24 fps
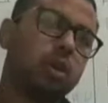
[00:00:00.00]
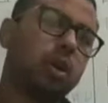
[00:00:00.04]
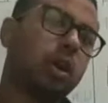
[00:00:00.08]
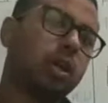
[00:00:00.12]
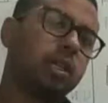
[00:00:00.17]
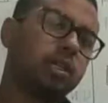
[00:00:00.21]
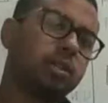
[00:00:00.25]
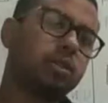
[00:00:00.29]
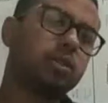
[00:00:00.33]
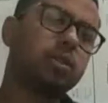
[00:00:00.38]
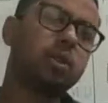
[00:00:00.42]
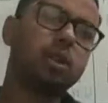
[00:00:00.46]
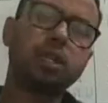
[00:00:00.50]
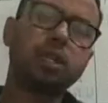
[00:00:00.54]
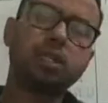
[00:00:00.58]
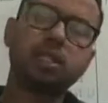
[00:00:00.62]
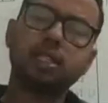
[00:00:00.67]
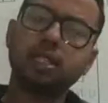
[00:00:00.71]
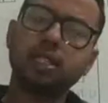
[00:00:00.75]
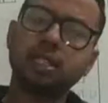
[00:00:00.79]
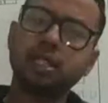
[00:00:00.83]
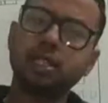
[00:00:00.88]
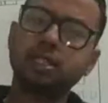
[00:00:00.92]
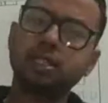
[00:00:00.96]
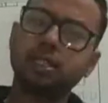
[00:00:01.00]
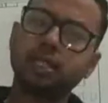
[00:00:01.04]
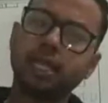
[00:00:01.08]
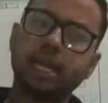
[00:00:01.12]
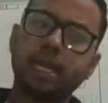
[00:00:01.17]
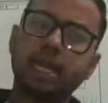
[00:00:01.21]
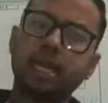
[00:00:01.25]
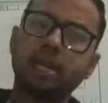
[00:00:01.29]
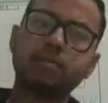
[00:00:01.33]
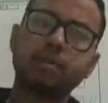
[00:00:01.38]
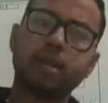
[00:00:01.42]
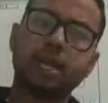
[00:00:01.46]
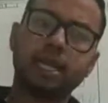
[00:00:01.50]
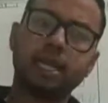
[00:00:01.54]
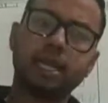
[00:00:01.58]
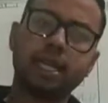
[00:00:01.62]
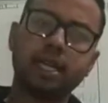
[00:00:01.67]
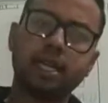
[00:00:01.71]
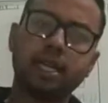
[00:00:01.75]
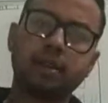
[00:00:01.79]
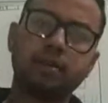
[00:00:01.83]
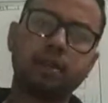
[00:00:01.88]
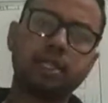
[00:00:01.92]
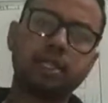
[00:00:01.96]
also not the genetic
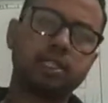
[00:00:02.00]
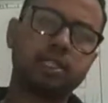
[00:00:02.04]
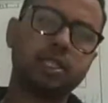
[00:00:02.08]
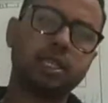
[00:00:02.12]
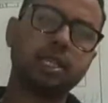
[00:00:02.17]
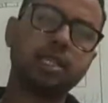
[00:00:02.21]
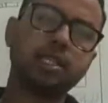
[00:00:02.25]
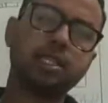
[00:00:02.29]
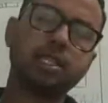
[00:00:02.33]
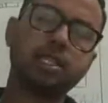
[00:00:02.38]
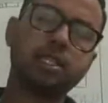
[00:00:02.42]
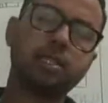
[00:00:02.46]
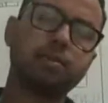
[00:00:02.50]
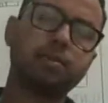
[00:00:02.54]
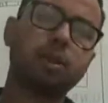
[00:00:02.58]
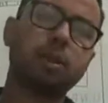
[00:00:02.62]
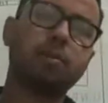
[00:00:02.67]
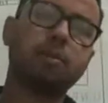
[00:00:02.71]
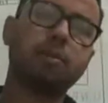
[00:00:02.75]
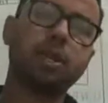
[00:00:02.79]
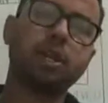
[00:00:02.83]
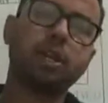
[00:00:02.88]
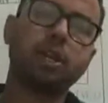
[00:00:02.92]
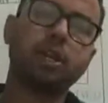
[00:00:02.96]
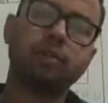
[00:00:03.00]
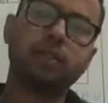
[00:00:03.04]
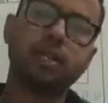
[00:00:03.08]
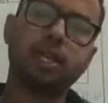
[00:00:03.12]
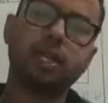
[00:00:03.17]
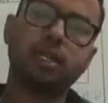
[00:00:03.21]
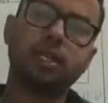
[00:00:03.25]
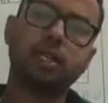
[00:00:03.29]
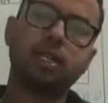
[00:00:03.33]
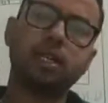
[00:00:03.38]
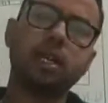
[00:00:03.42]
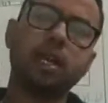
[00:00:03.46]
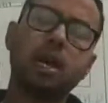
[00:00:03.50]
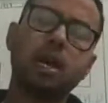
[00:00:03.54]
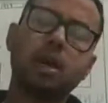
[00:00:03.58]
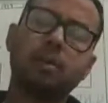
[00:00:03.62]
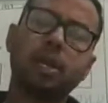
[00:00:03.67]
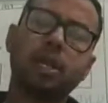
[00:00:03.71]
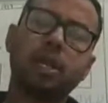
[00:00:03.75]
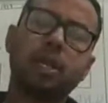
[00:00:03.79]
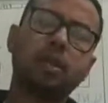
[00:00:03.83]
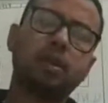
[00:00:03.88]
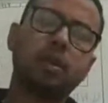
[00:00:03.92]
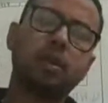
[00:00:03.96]
material which changes the property of that
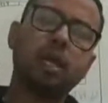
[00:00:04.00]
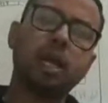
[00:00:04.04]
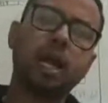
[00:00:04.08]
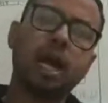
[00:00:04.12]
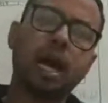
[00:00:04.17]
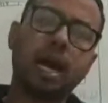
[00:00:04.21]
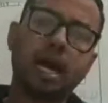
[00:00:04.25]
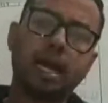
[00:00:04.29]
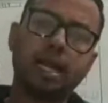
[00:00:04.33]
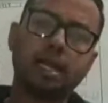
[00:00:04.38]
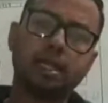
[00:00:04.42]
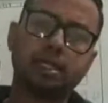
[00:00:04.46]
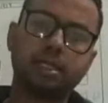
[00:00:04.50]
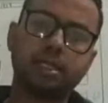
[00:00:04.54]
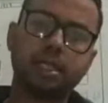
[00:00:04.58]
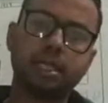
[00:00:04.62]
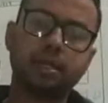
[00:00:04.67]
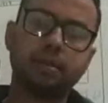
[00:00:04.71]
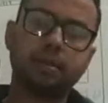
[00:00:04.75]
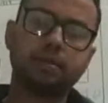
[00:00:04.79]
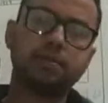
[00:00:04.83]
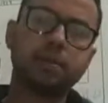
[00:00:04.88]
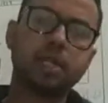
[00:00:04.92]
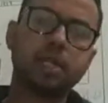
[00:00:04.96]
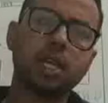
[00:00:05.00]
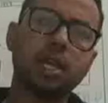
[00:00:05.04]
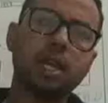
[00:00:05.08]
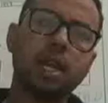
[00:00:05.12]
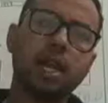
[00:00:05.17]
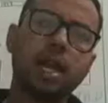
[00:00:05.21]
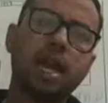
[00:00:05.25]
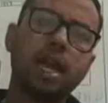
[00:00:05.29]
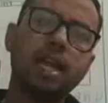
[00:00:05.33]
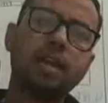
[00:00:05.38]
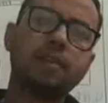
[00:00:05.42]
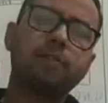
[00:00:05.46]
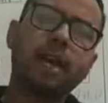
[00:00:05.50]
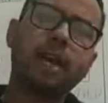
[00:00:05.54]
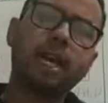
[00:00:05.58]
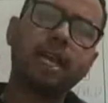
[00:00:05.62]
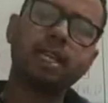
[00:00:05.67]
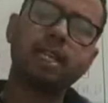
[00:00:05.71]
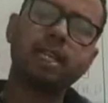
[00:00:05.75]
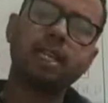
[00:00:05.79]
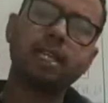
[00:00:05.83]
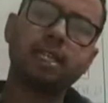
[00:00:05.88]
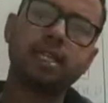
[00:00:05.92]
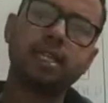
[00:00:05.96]
particular R strain. And
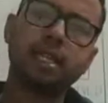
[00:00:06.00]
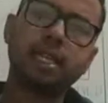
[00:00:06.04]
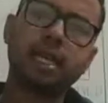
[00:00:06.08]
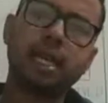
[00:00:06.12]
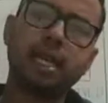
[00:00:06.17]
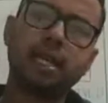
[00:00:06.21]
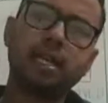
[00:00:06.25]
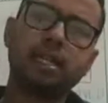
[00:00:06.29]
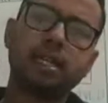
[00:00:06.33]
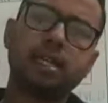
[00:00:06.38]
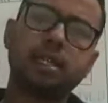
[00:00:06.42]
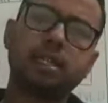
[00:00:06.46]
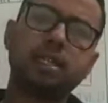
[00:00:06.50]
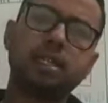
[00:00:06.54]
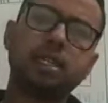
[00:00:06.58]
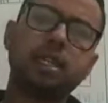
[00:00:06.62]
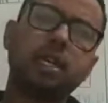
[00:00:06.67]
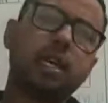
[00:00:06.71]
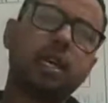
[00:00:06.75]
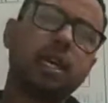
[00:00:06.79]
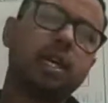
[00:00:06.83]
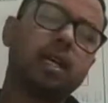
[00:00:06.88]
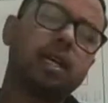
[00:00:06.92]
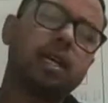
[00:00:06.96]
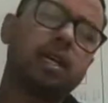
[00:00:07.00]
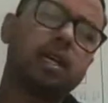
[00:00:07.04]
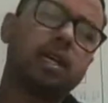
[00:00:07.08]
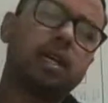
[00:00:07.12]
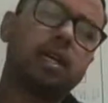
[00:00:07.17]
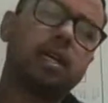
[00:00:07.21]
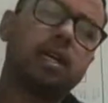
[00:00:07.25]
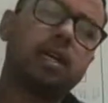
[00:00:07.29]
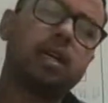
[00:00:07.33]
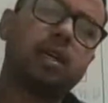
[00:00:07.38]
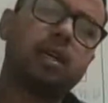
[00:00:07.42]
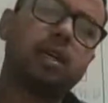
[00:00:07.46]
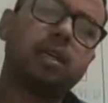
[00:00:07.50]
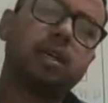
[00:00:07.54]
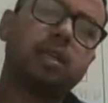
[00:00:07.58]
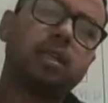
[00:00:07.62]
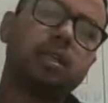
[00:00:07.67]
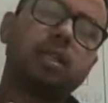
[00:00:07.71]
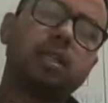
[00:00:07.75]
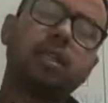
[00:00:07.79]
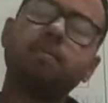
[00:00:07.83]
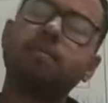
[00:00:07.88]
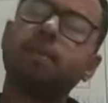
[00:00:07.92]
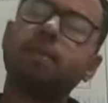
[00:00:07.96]
finally, they had done
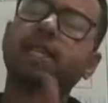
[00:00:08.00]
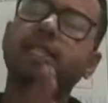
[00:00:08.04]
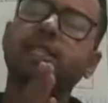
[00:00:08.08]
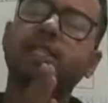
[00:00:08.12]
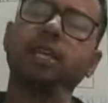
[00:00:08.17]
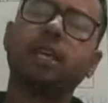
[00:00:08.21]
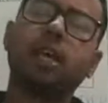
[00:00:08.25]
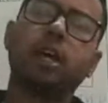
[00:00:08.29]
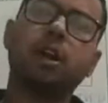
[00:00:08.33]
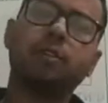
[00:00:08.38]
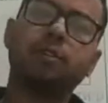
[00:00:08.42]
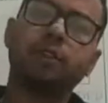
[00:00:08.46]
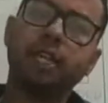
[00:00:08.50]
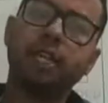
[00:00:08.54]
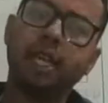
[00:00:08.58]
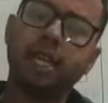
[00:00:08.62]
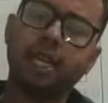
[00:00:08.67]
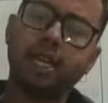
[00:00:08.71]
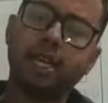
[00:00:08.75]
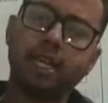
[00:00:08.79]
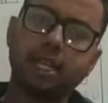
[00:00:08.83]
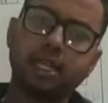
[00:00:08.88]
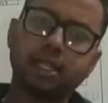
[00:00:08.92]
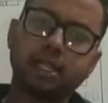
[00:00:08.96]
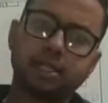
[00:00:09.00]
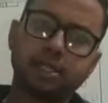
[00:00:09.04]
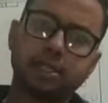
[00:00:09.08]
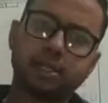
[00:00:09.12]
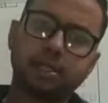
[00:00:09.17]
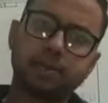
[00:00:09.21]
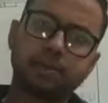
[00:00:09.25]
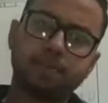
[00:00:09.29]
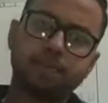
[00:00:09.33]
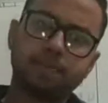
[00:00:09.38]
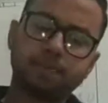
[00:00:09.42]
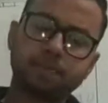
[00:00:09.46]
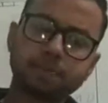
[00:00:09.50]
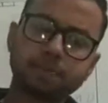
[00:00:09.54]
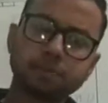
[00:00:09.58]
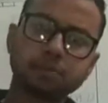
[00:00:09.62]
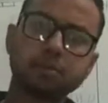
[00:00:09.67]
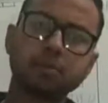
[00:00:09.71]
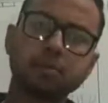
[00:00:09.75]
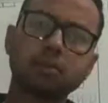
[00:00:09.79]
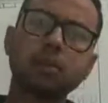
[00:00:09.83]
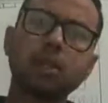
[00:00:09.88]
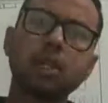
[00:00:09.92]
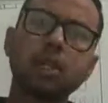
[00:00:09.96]
the mixing of DNAs.
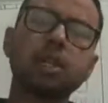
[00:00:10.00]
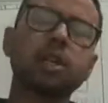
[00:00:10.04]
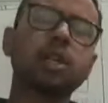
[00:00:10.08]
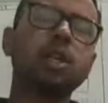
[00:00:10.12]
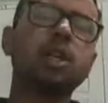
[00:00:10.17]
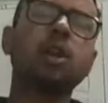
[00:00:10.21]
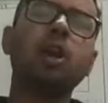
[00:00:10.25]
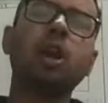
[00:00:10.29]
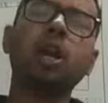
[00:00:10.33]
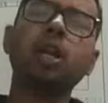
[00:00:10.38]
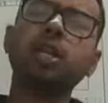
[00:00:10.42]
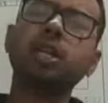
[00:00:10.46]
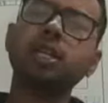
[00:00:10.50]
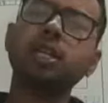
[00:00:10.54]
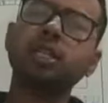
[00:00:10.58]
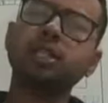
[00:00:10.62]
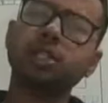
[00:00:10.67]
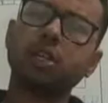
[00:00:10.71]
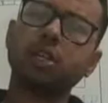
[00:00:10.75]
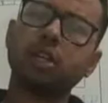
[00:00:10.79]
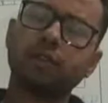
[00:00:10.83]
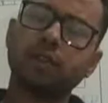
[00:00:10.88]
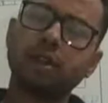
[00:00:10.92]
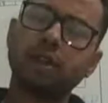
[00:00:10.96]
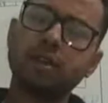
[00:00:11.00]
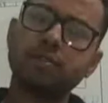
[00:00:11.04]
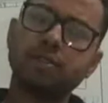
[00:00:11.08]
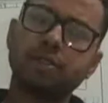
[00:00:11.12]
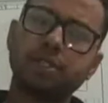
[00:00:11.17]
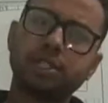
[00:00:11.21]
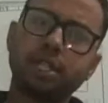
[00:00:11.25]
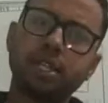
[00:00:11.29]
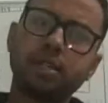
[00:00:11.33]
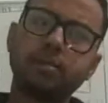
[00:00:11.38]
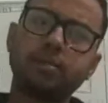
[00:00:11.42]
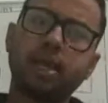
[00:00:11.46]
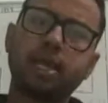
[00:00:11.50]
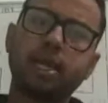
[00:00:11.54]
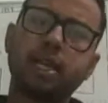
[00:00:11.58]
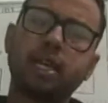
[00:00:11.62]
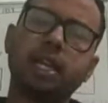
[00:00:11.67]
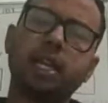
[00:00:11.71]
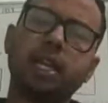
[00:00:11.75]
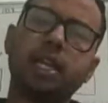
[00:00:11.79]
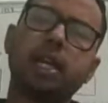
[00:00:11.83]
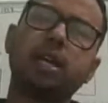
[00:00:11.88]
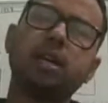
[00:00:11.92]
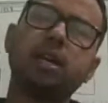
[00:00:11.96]
The long culture of rough strain
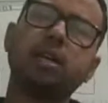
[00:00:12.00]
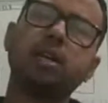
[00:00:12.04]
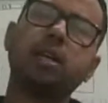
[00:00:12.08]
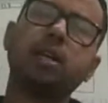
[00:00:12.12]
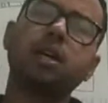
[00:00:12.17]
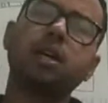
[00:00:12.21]
bacteria,